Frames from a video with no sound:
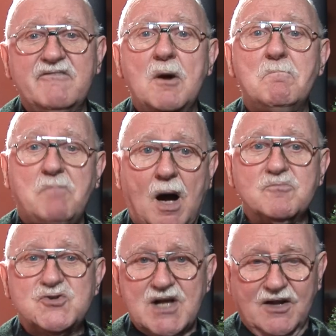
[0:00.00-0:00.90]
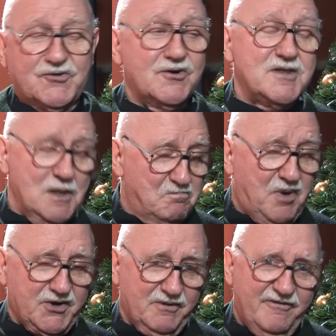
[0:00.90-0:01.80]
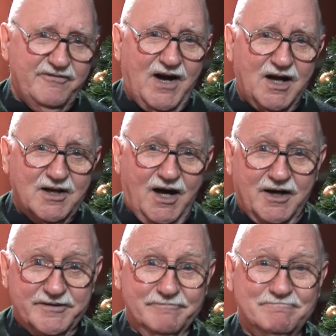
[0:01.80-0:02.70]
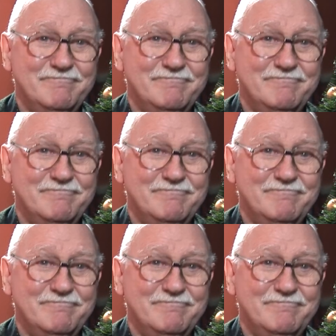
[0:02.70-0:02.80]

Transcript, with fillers: of a bomb shelter at the bottom of our garden.